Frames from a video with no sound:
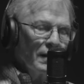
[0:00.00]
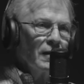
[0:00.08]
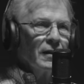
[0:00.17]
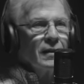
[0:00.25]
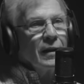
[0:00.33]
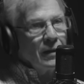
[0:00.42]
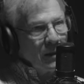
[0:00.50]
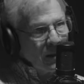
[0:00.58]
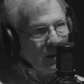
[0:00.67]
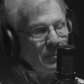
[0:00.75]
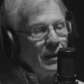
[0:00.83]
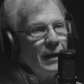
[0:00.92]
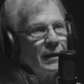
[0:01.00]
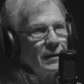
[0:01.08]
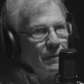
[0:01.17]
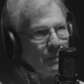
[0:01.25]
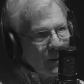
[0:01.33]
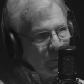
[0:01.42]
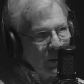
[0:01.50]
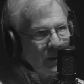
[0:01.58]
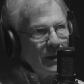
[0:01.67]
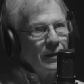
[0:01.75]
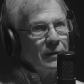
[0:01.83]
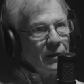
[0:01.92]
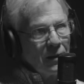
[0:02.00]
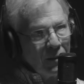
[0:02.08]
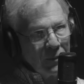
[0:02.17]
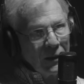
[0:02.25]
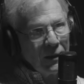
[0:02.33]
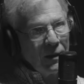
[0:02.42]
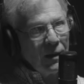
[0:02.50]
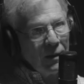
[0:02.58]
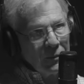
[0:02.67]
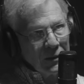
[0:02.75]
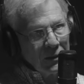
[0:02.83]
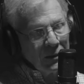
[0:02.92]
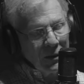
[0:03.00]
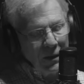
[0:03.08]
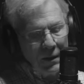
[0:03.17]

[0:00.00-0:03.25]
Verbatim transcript: look at that, and then come back and put that into company ops and